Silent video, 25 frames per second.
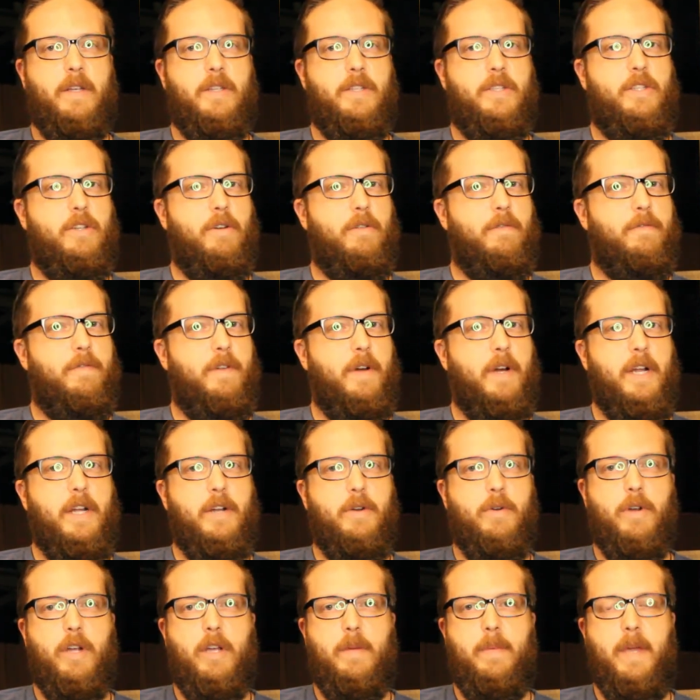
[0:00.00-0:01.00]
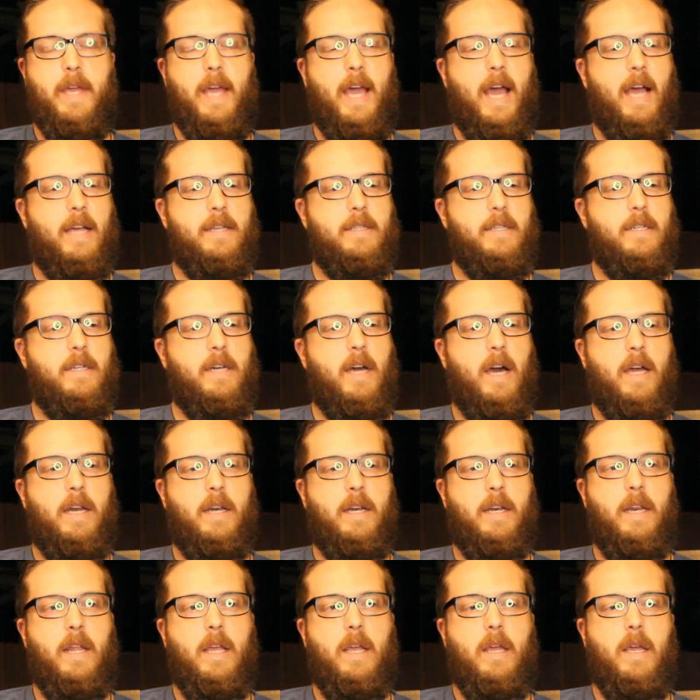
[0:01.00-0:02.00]
Still very creamy. Hasn't
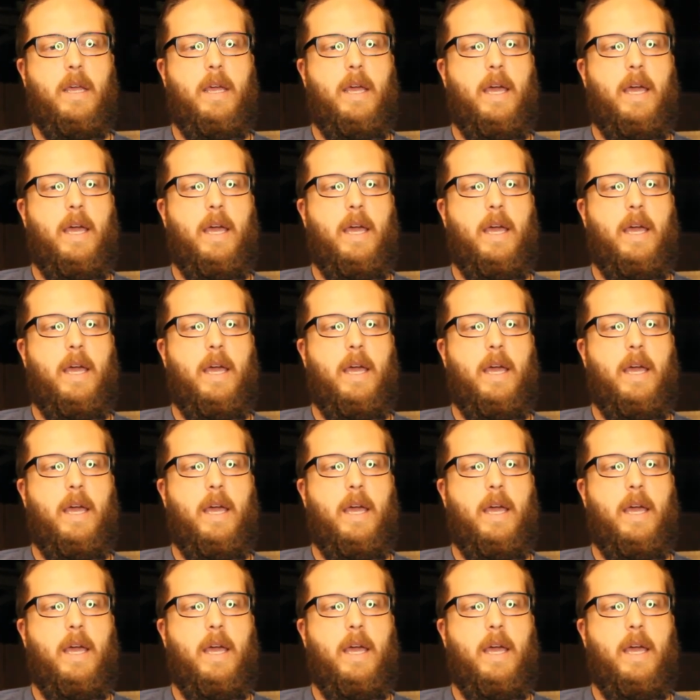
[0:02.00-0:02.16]
gotten